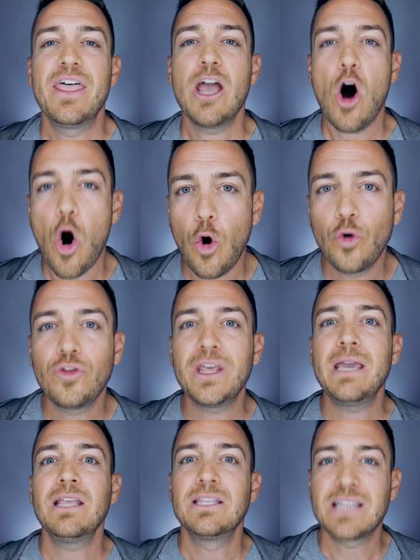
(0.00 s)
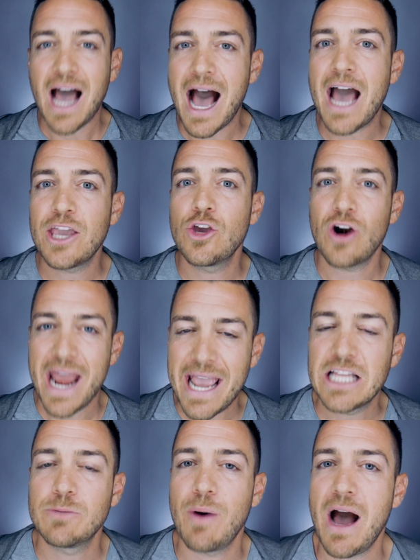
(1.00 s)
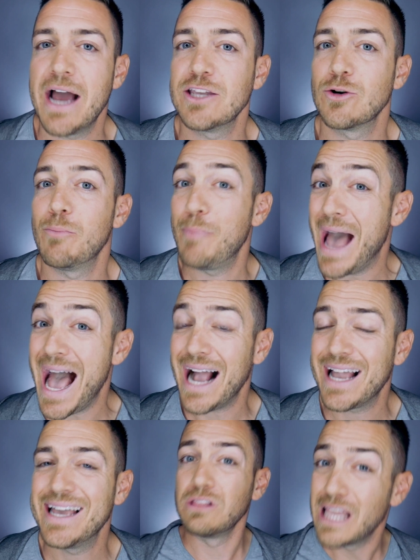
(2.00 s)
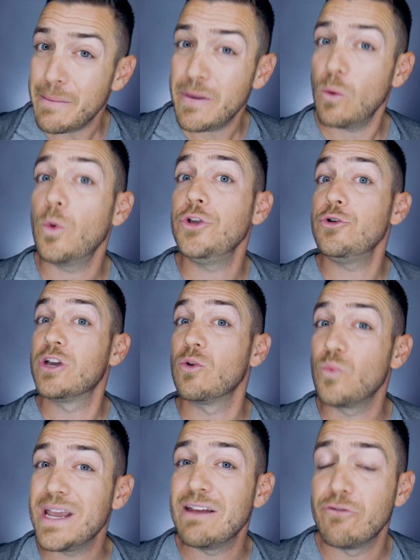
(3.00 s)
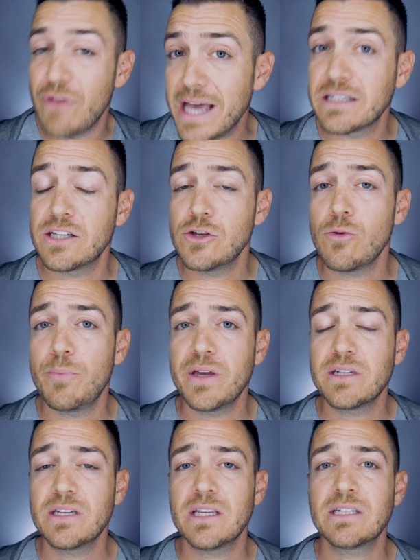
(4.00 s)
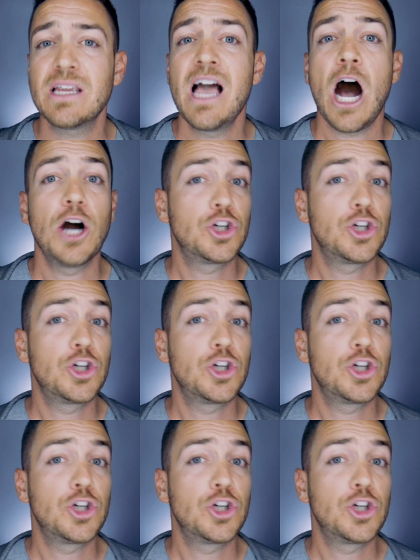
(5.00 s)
They only tie your hands behind your back, limit what you can reinvest in your business,